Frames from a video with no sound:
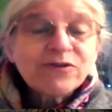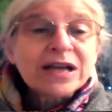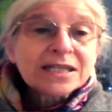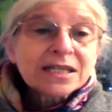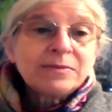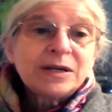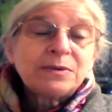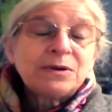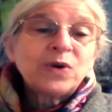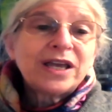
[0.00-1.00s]
raising the
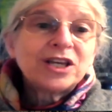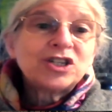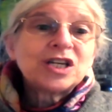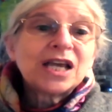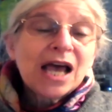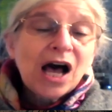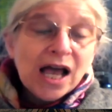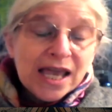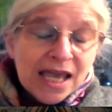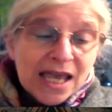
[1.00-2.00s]
minimum wage
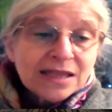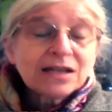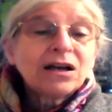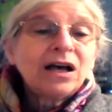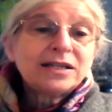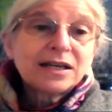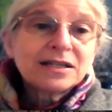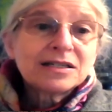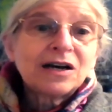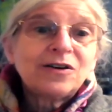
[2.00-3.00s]
in the
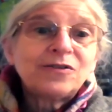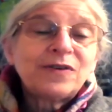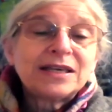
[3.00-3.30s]
context of